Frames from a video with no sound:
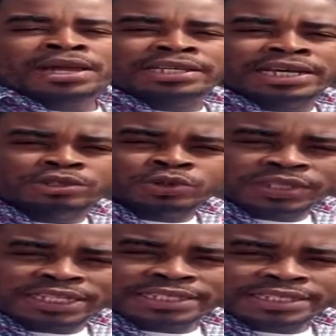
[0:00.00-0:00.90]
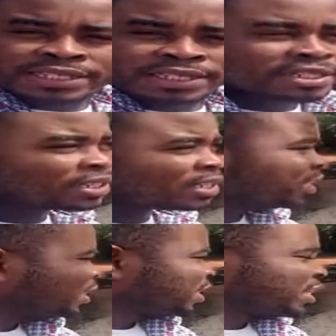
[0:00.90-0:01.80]
Yeah, so this
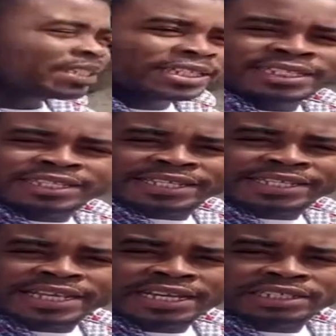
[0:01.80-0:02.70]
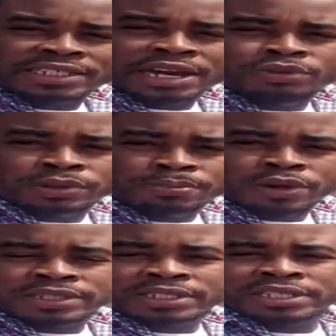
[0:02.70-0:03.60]
is a sand that we
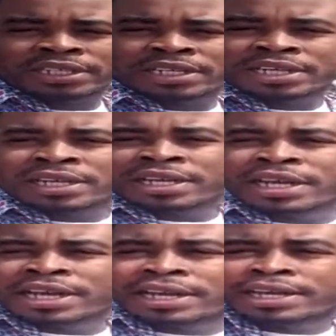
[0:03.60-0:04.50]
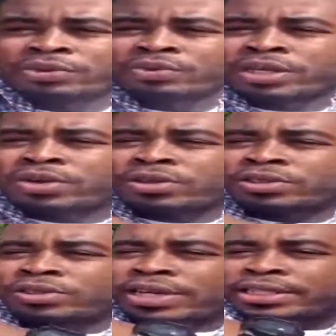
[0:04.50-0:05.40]
bought, and we
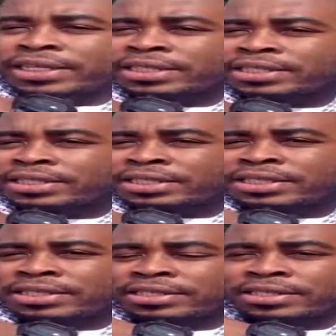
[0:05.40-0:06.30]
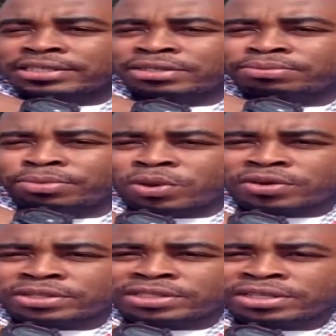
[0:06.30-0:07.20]
constructed these
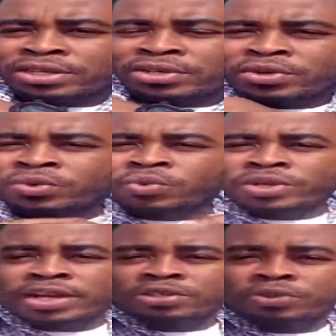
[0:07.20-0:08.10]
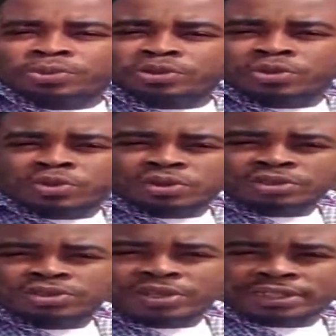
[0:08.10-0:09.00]
blocks. We are supposed to
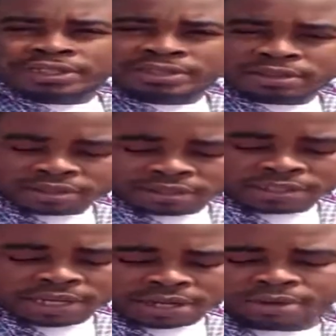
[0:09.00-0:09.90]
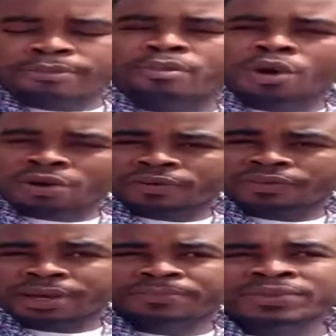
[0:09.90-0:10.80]
construct more
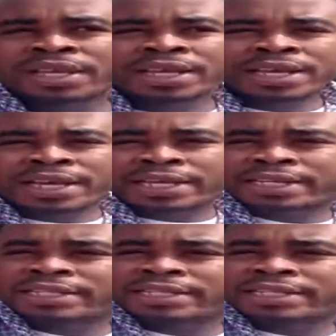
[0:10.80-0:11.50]
of them, and then